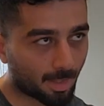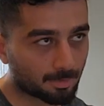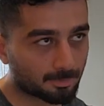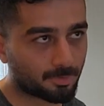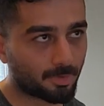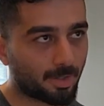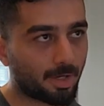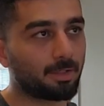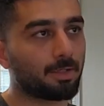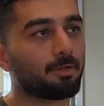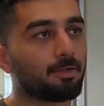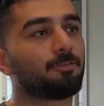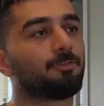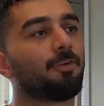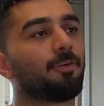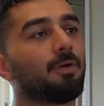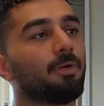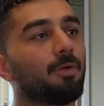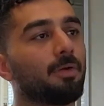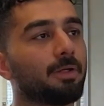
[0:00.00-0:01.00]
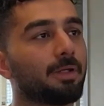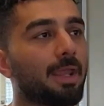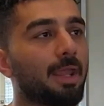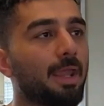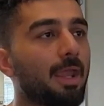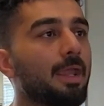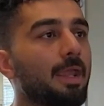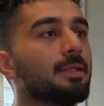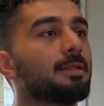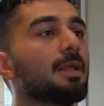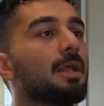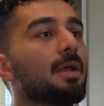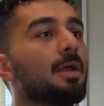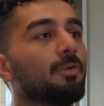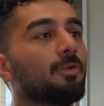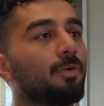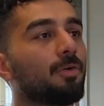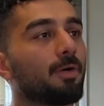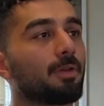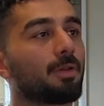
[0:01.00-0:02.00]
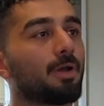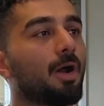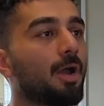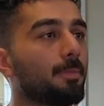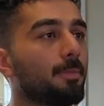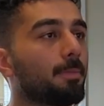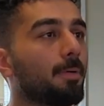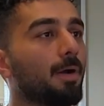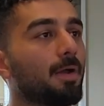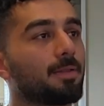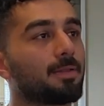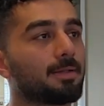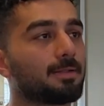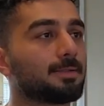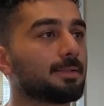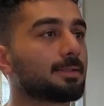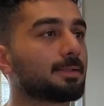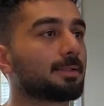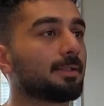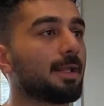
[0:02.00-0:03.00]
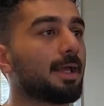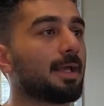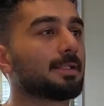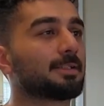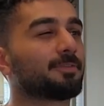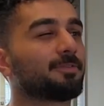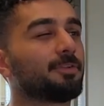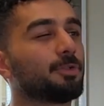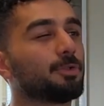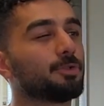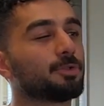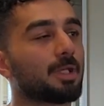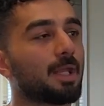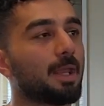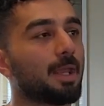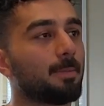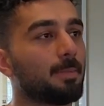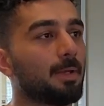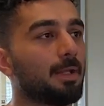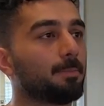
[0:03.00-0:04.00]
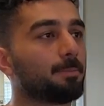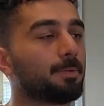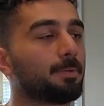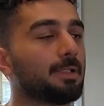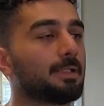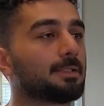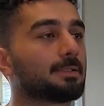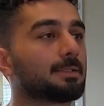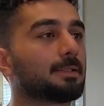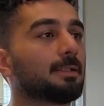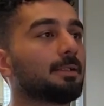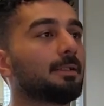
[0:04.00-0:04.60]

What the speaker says: Training. Following 8 for the hypothesis class, we use MLPs.